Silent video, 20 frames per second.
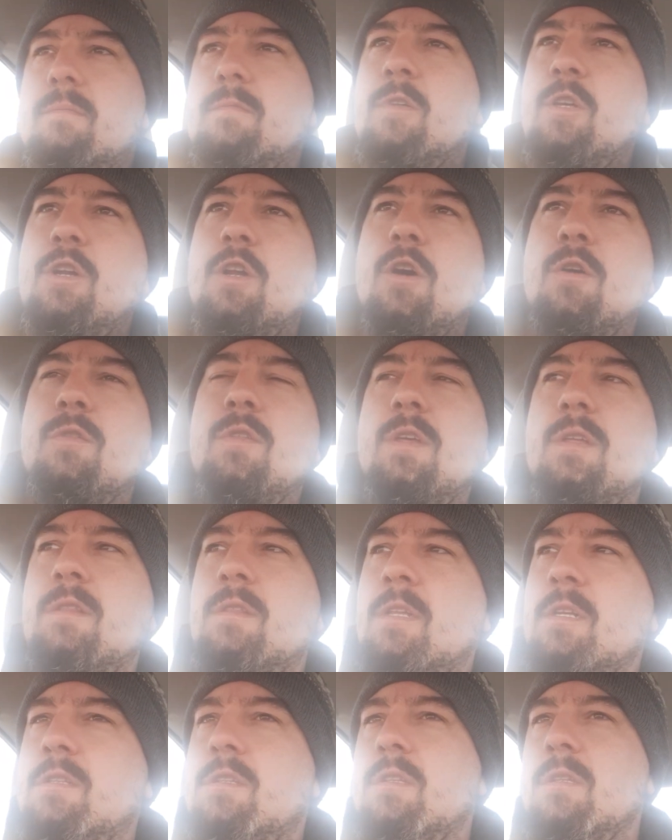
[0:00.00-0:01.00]
You know,
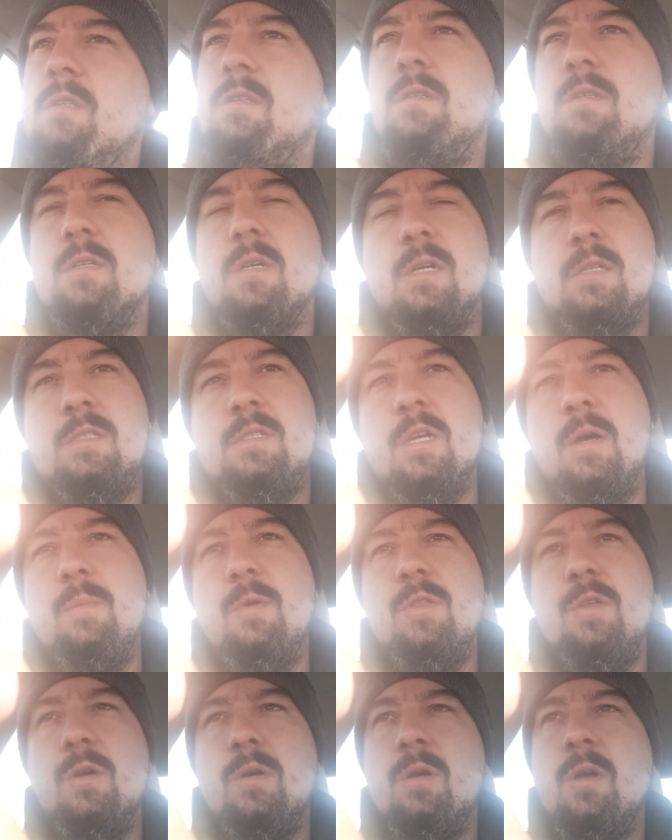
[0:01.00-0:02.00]
the
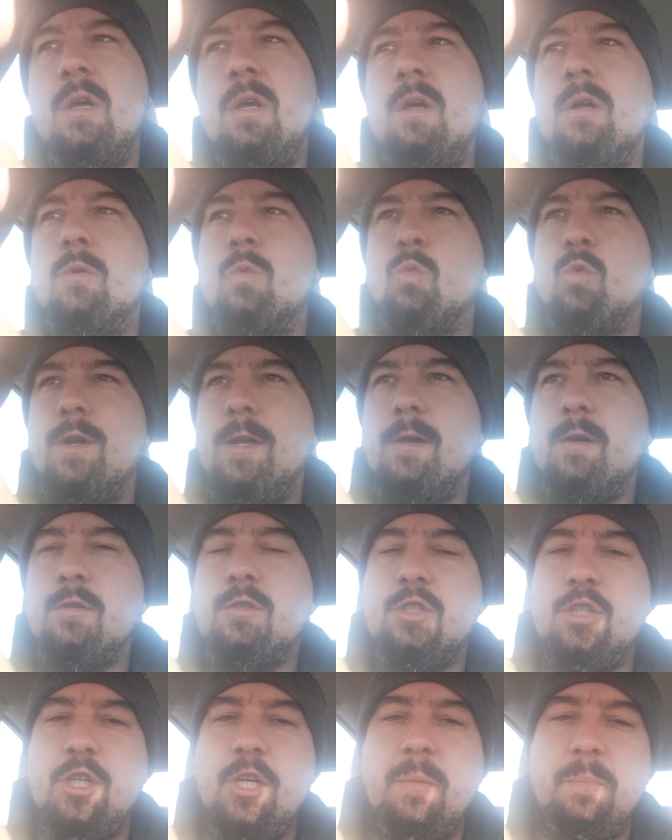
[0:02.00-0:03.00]
some of the real
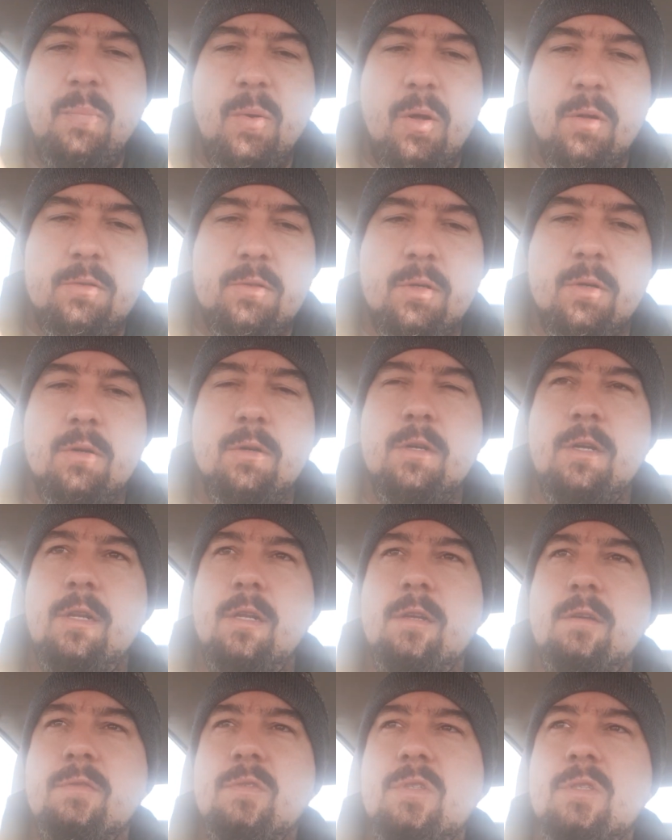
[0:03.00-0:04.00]
cheap
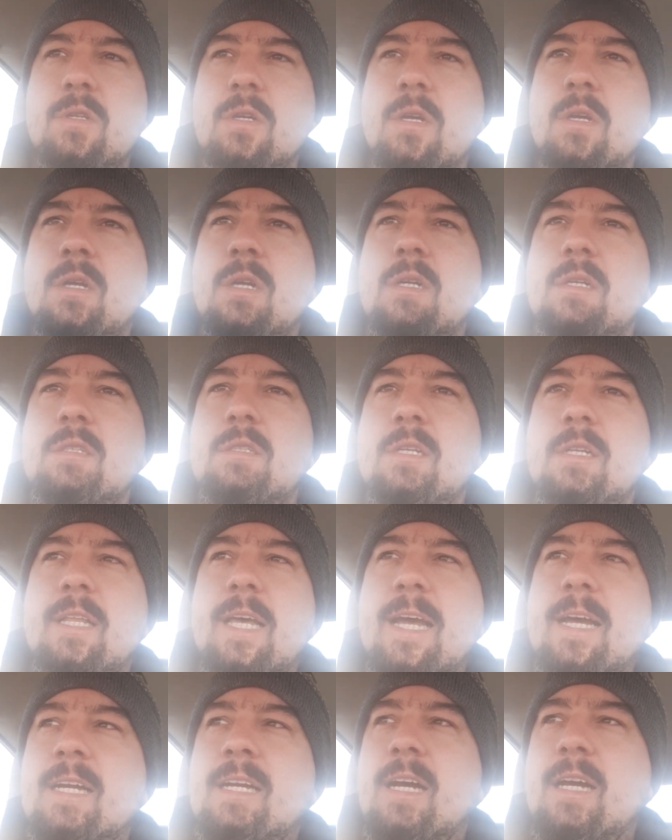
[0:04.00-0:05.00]
alternatives to
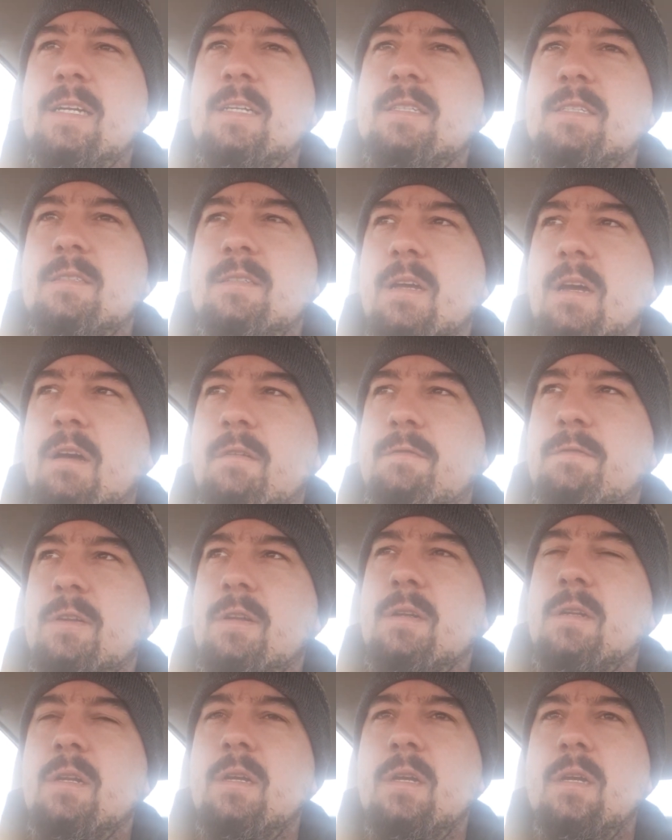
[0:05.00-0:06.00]
that kind of stuff
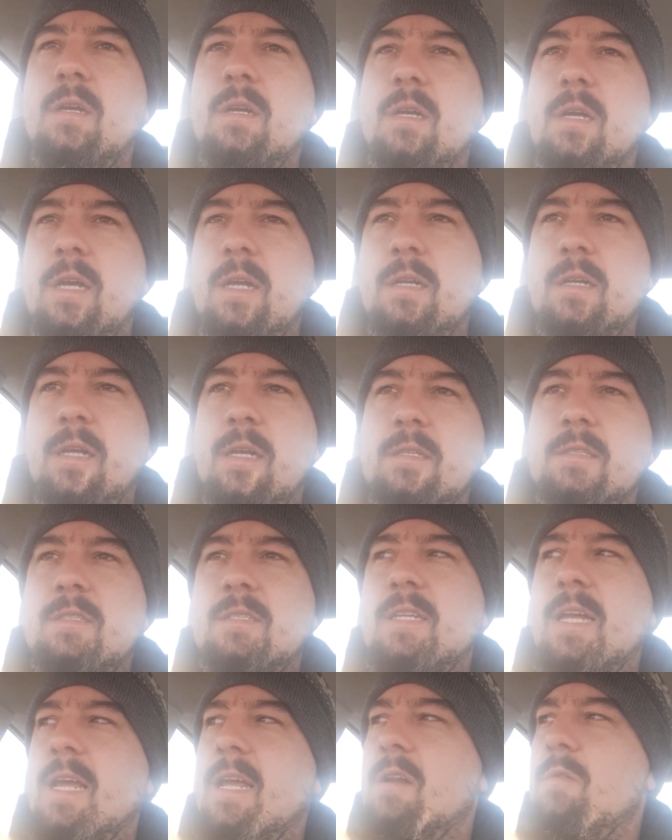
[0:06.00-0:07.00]
and
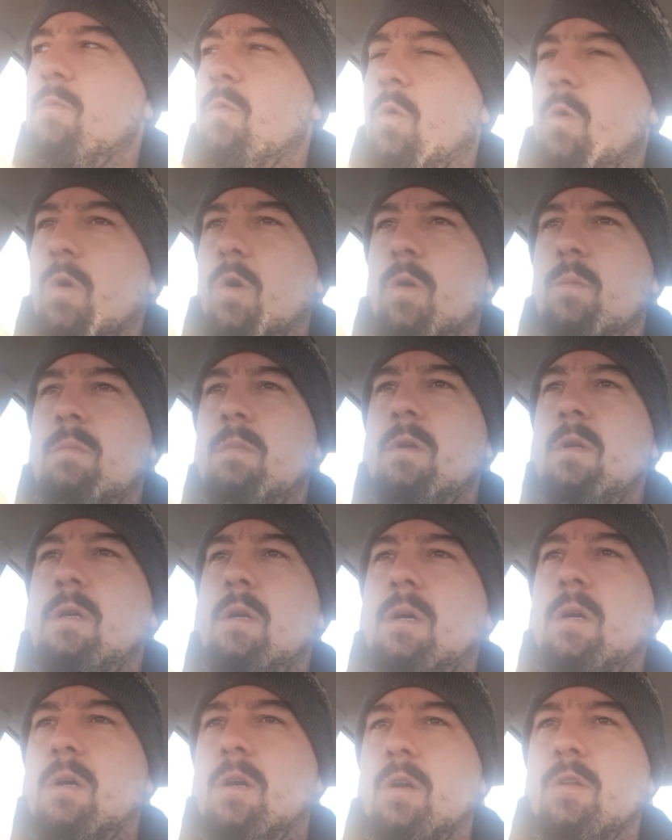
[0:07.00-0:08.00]
staying
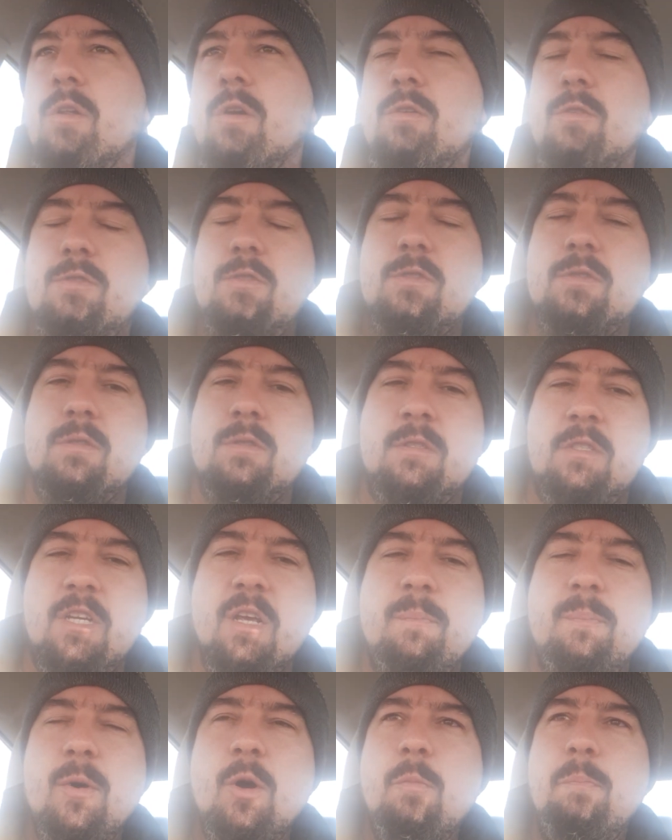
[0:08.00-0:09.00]
warm are those
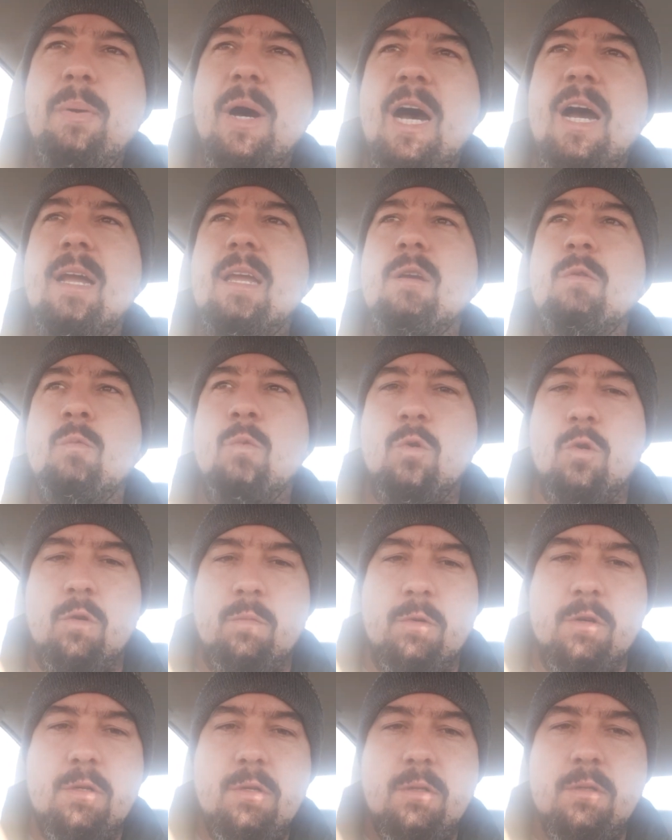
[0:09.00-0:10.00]
Zippo pocket
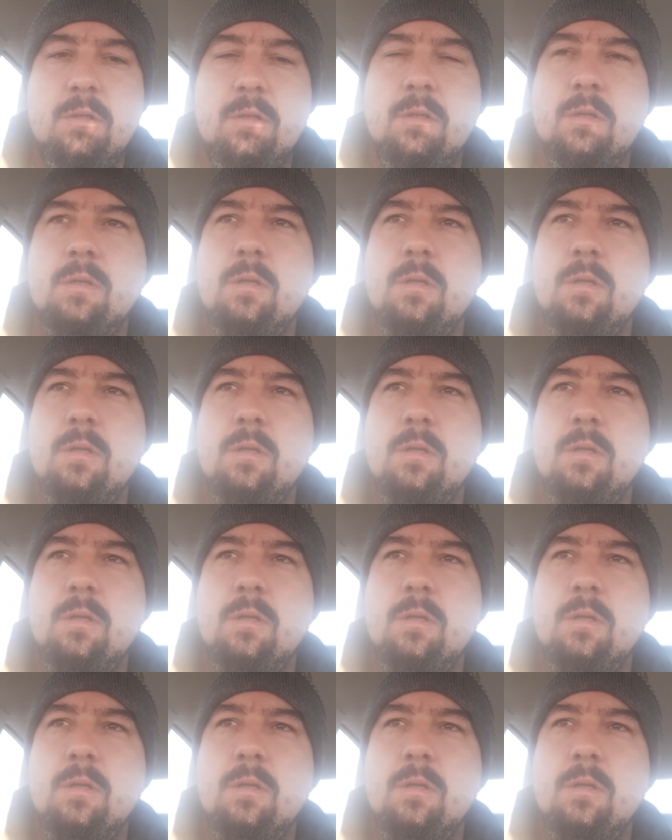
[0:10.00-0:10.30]
warmers.